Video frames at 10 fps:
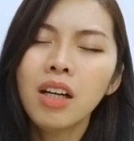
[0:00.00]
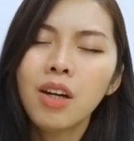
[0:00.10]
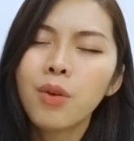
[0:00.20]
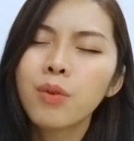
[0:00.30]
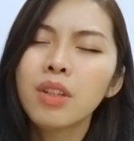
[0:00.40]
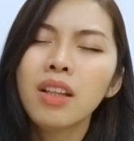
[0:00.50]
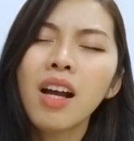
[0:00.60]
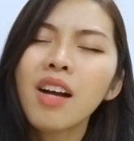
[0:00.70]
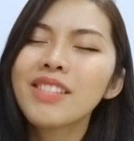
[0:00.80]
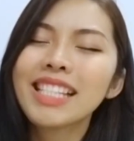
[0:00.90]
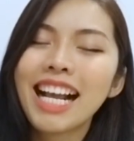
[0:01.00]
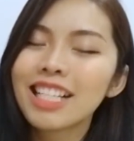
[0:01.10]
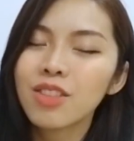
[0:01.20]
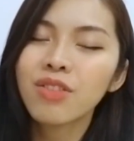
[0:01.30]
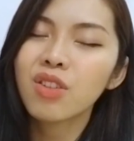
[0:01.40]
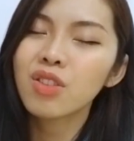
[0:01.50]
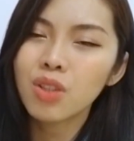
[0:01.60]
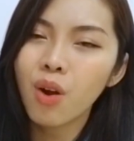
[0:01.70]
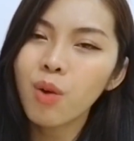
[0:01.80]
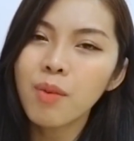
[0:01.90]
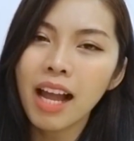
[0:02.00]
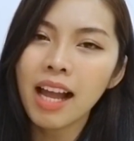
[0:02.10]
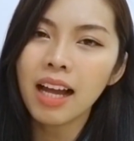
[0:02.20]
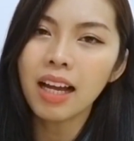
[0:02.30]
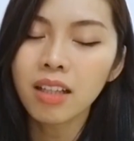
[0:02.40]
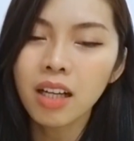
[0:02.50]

we love saxophone so bad